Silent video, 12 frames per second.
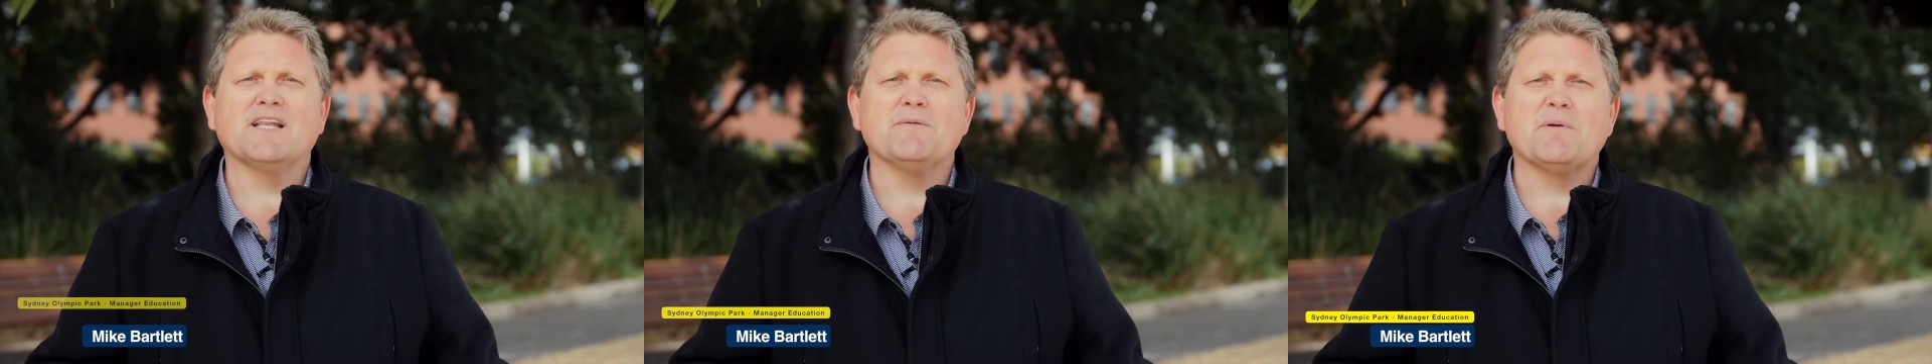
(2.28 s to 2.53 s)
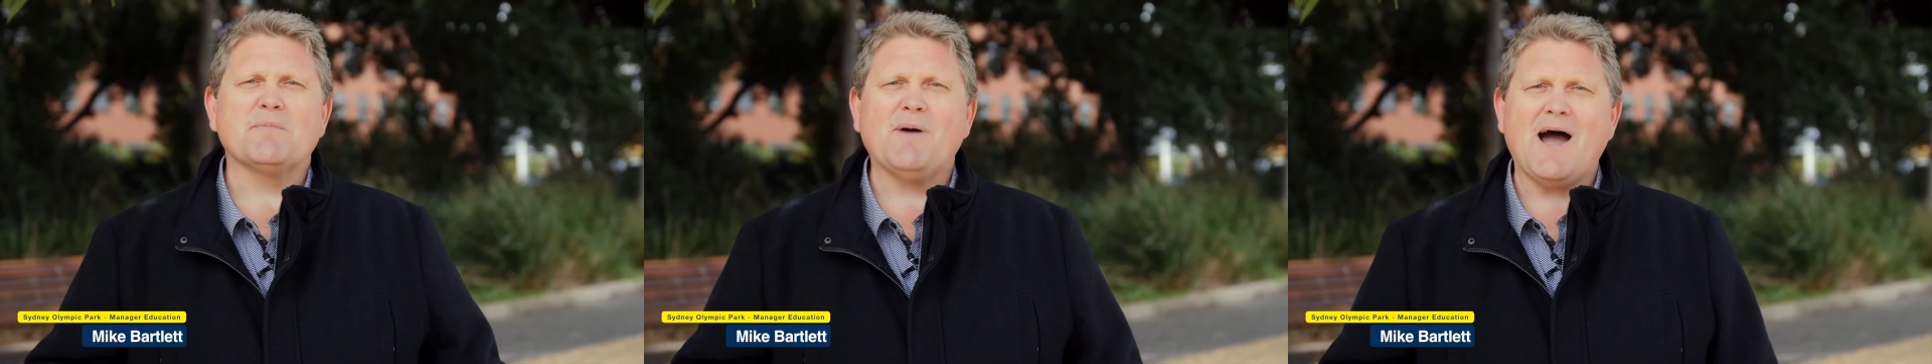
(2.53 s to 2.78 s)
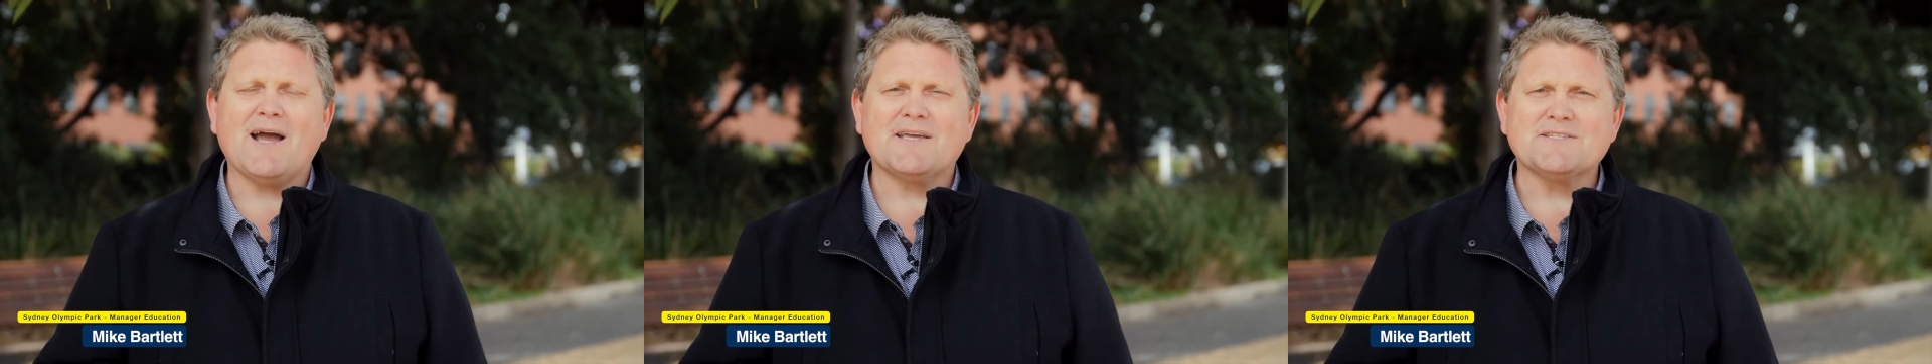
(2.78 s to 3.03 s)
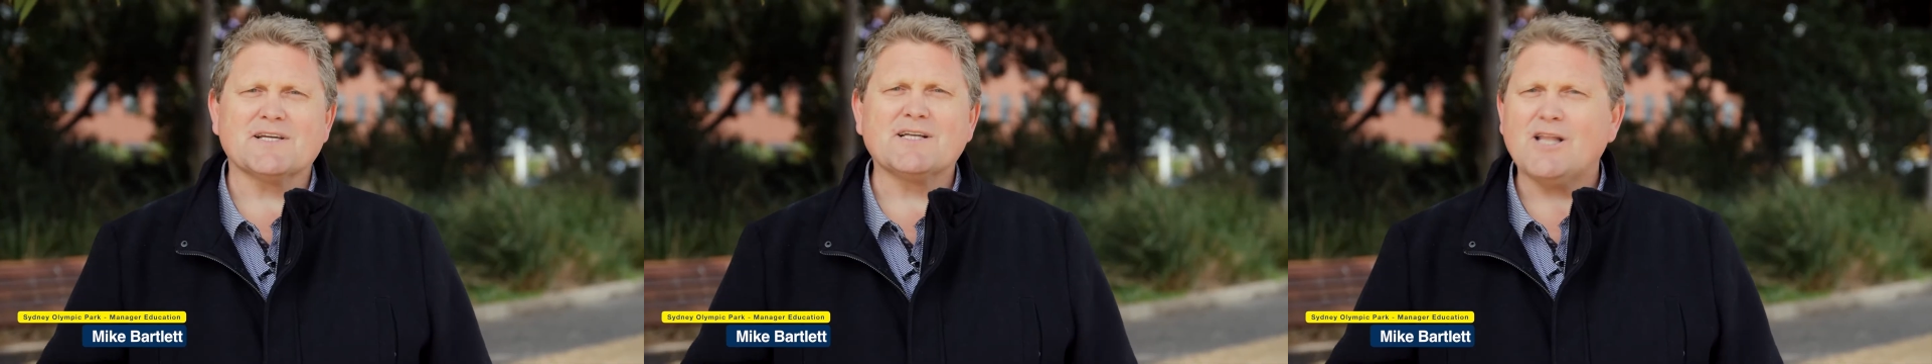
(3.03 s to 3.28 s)
Olympic
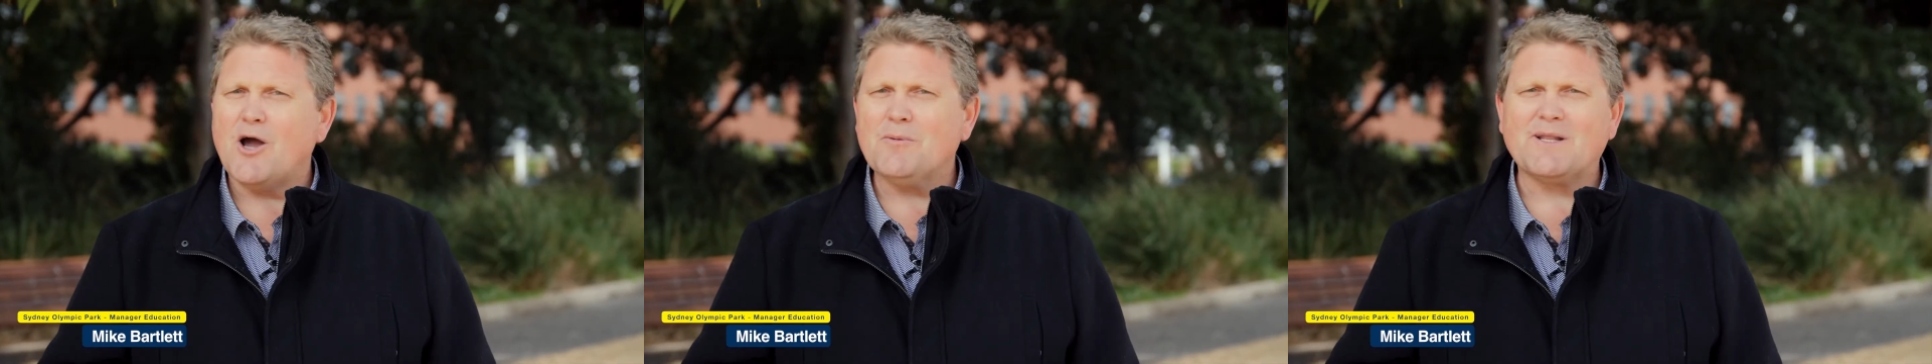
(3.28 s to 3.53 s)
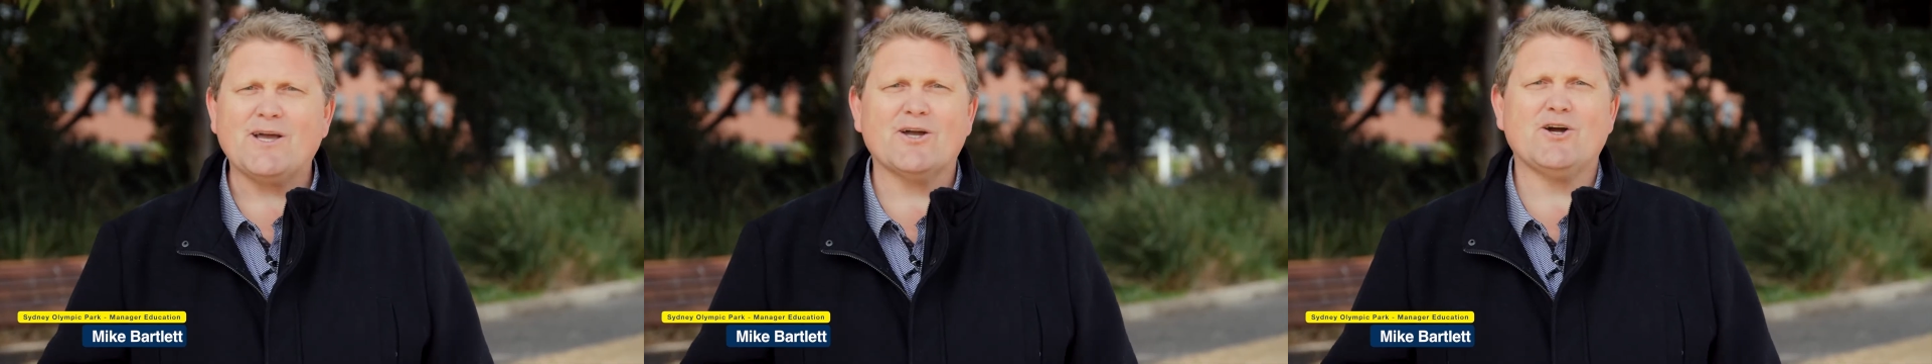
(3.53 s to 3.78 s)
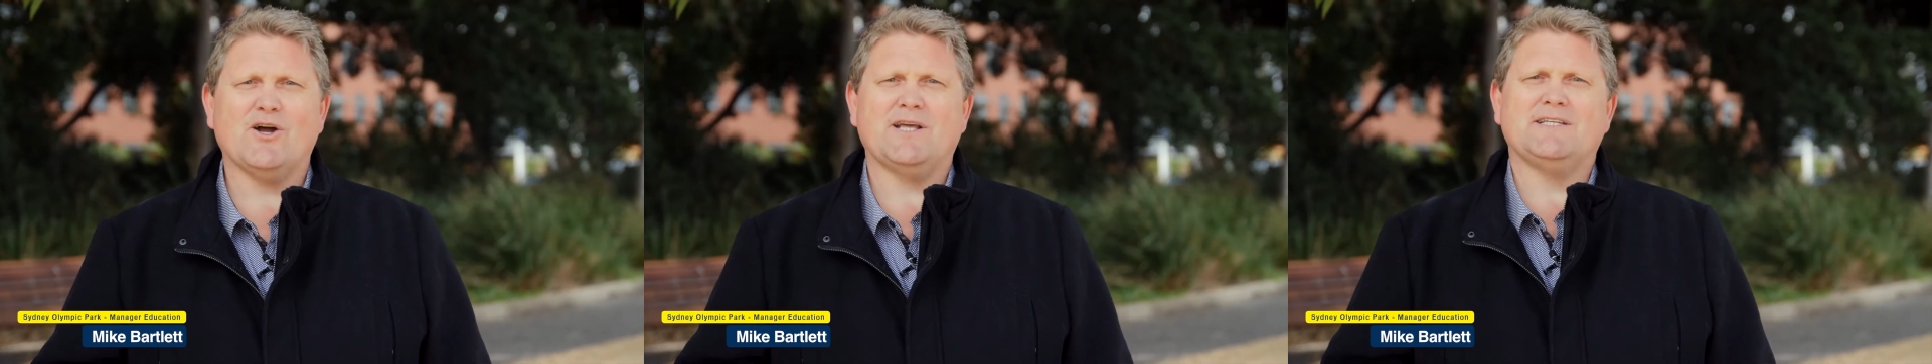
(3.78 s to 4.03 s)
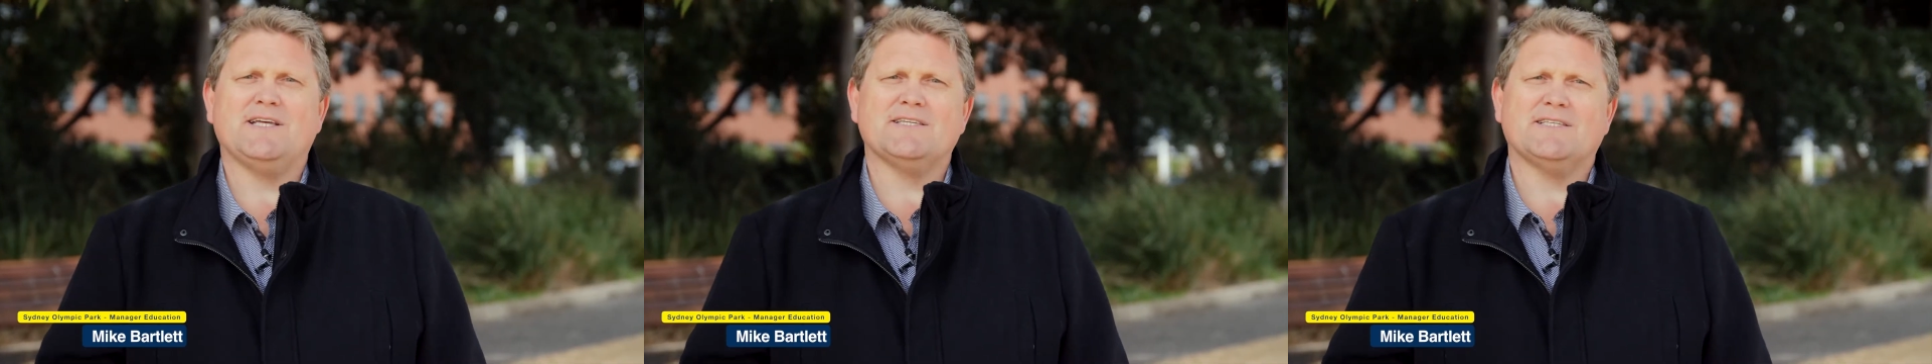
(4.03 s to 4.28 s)
Park is a globally
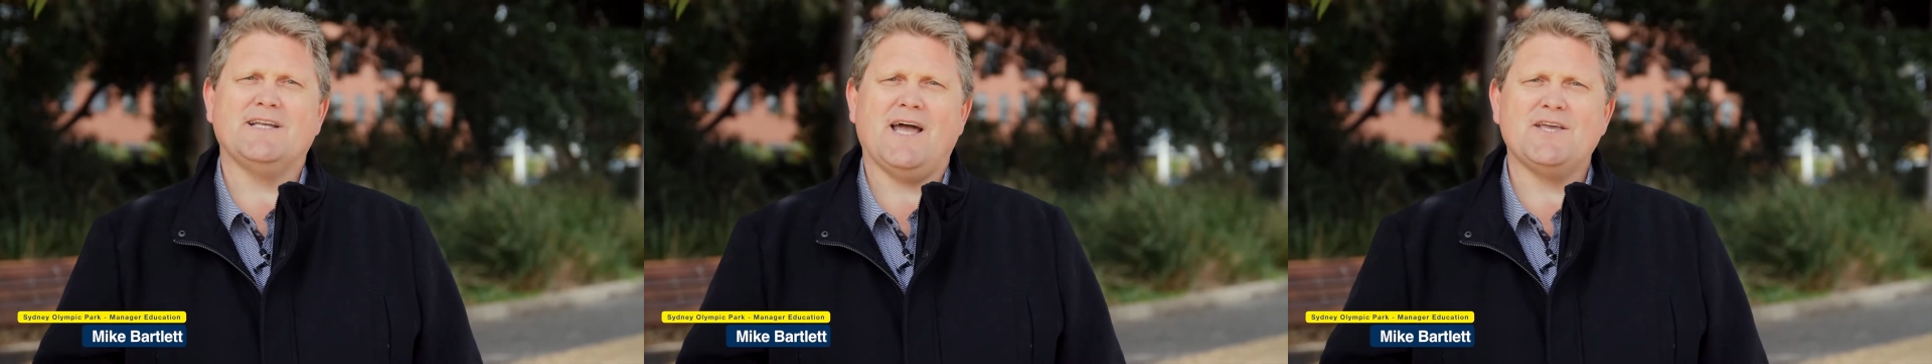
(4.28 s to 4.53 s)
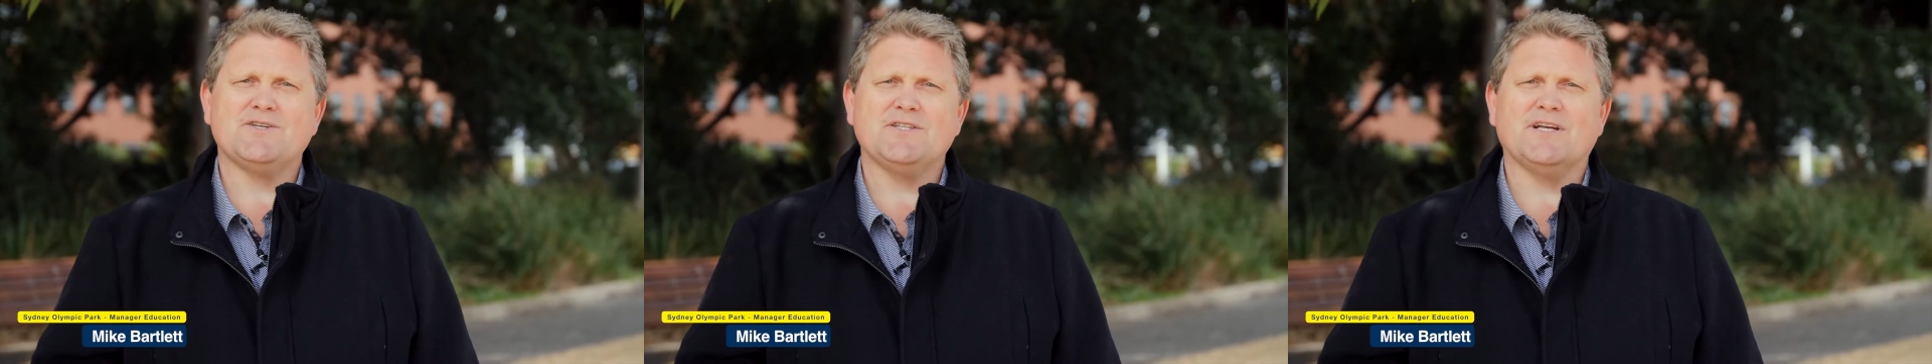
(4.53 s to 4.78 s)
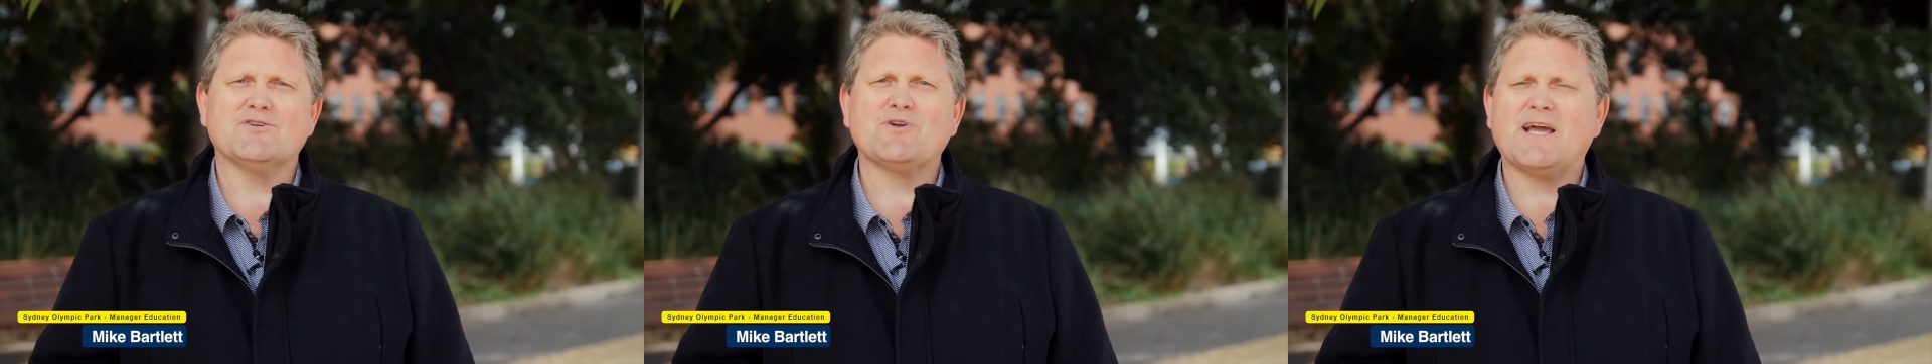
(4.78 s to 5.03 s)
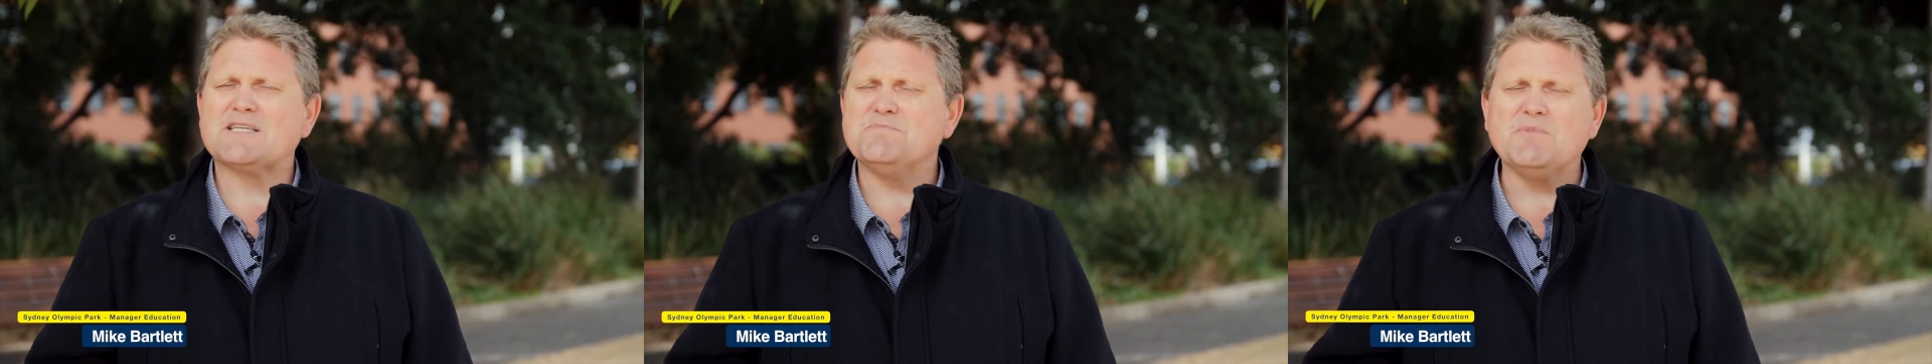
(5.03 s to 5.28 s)
iconic destination that
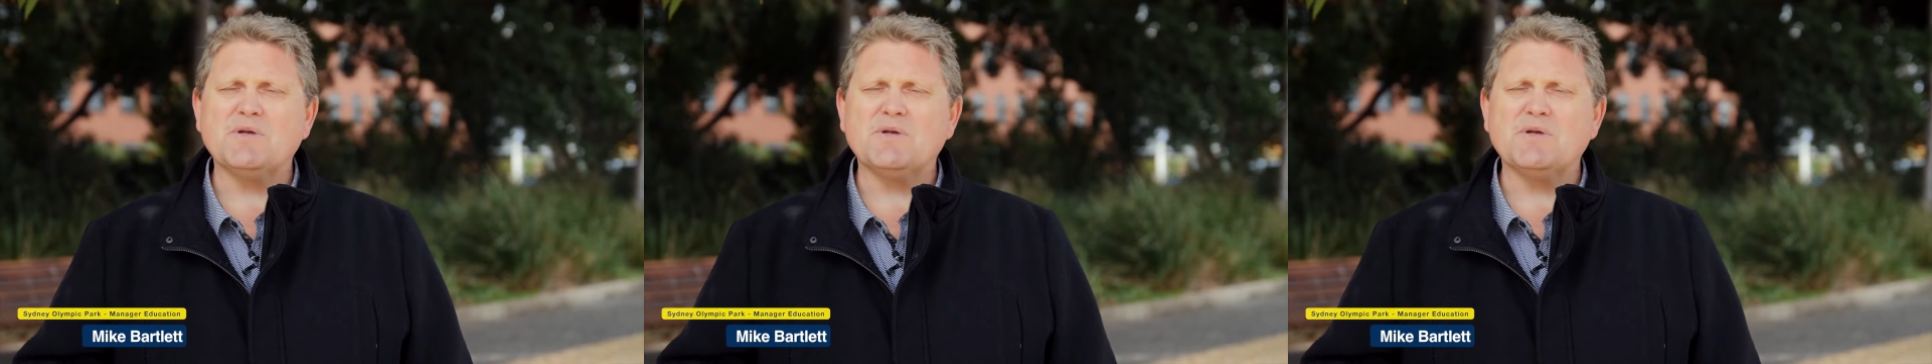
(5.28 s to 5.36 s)
attracts